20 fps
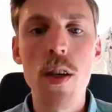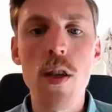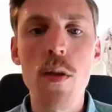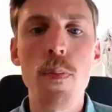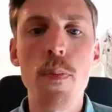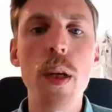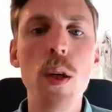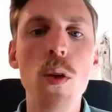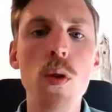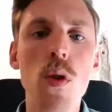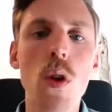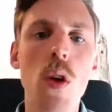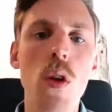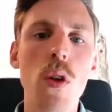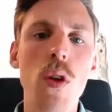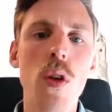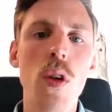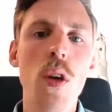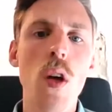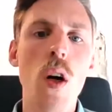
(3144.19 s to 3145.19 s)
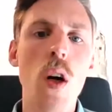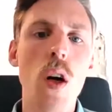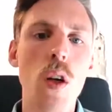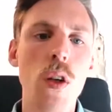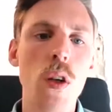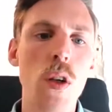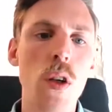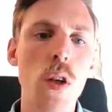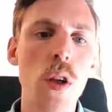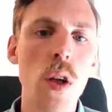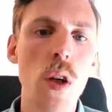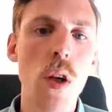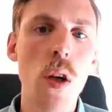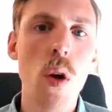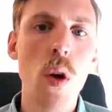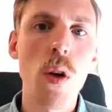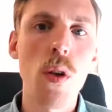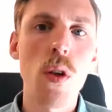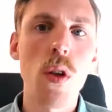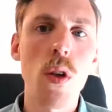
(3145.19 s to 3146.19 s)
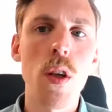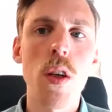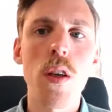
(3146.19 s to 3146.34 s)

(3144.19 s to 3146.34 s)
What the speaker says: is built on